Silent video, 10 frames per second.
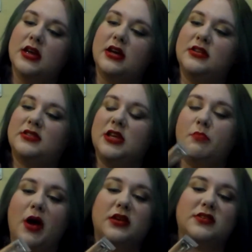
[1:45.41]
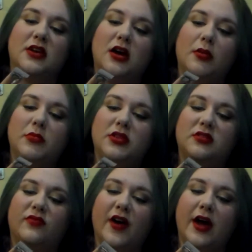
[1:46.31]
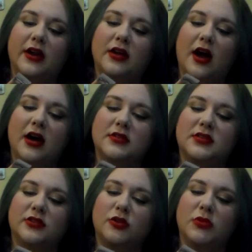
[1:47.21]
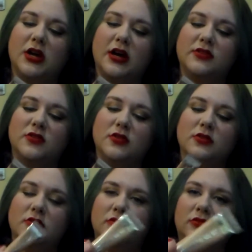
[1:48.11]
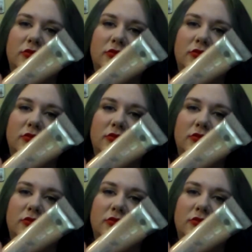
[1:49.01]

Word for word: It is the Buxom Divine Goddess Luminizer.